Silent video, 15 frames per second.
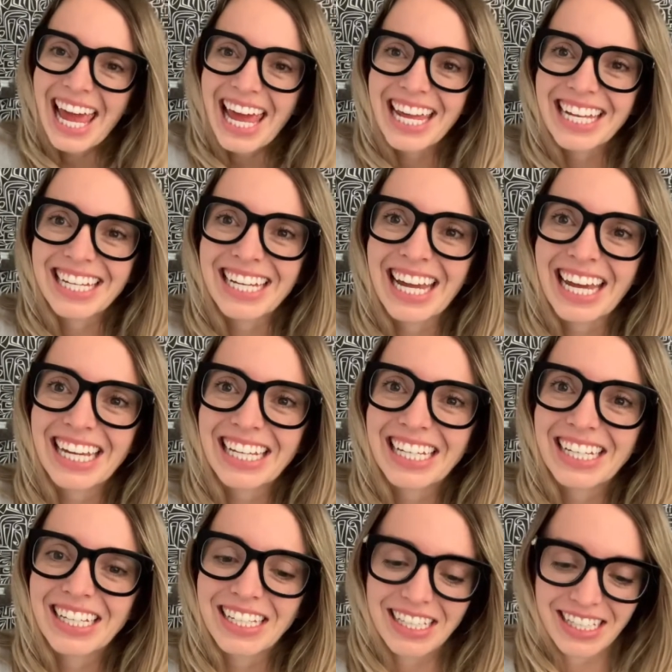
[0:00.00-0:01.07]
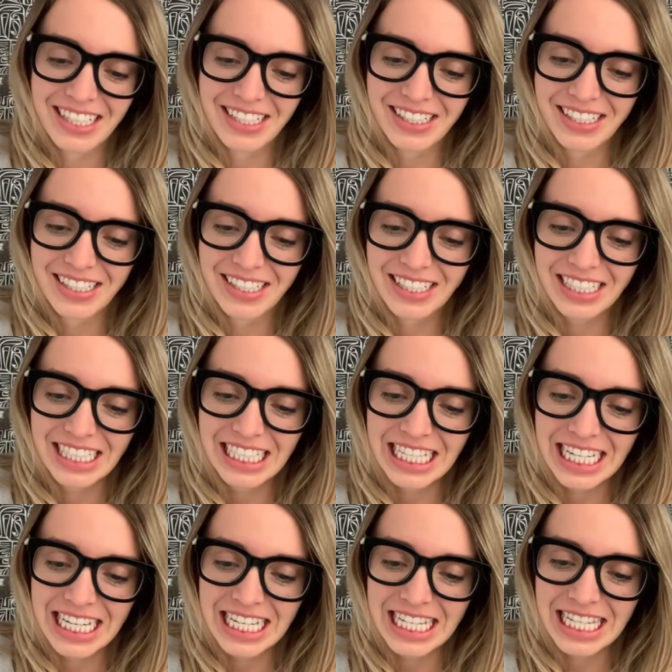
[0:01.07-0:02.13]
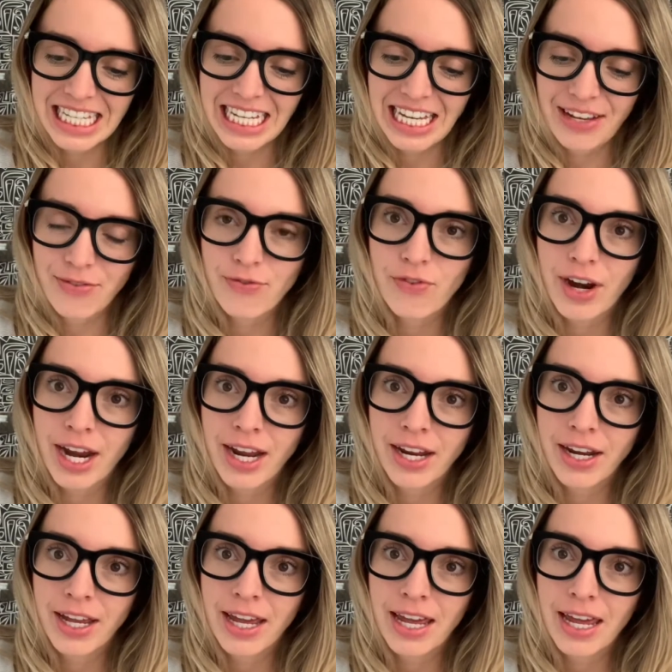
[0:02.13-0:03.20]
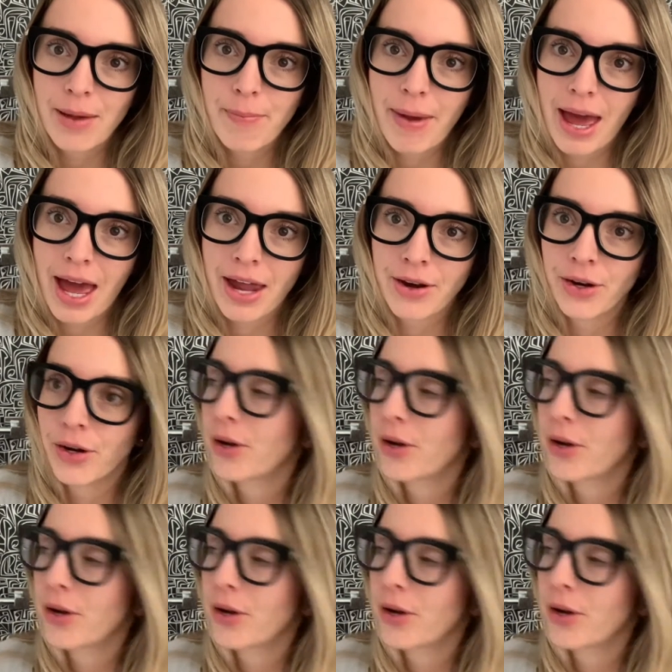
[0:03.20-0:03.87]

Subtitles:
Next is the Friday Pattern